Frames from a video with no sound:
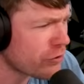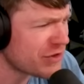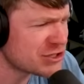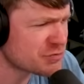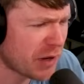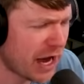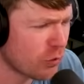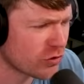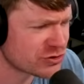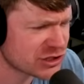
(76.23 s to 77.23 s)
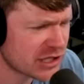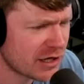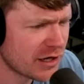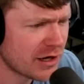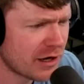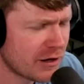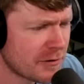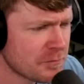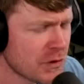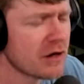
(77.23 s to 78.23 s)
are these powers?
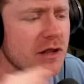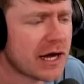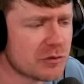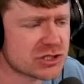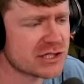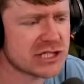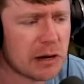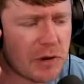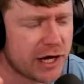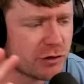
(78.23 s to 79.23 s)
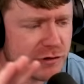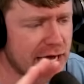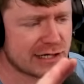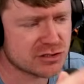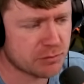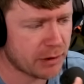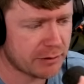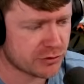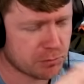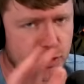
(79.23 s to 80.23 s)
Like I was going to say, I'm not going to react to
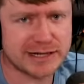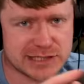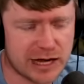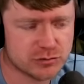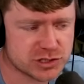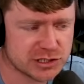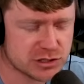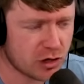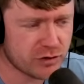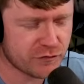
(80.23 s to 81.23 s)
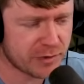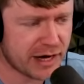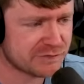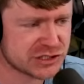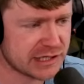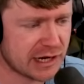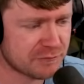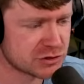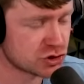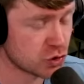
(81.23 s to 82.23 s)
the breakdowns, because all of them that I've seen
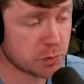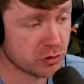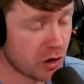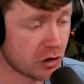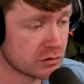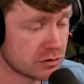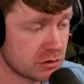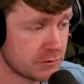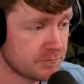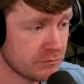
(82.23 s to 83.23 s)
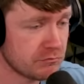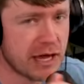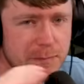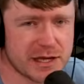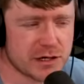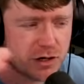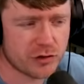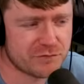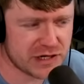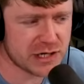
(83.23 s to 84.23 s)
have been super long. Maybe in
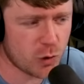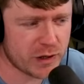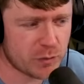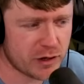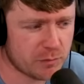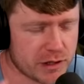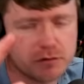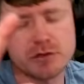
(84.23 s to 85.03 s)
another video we will, but